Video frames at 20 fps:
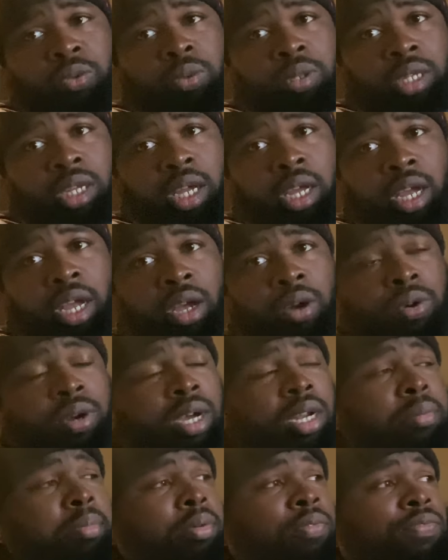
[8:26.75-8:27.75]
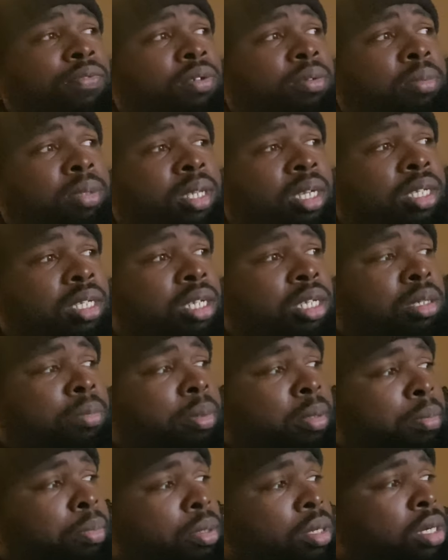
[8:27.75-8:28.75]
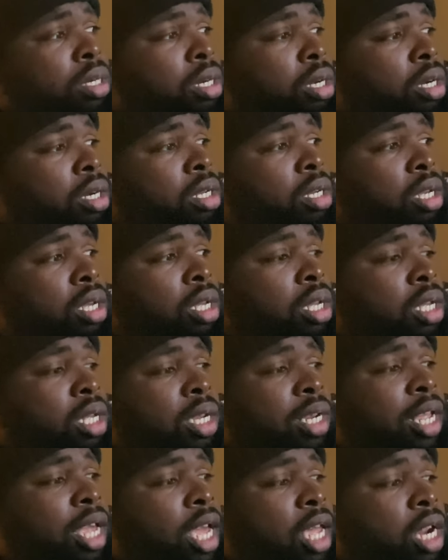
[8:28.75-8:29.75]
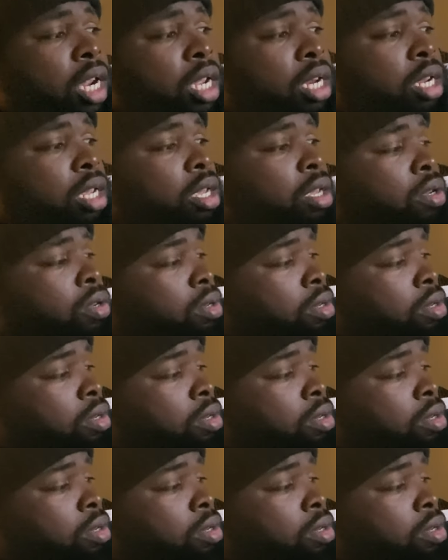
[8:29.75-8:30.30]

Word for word: What the hell kind of performance has he been putting on? That ain't it.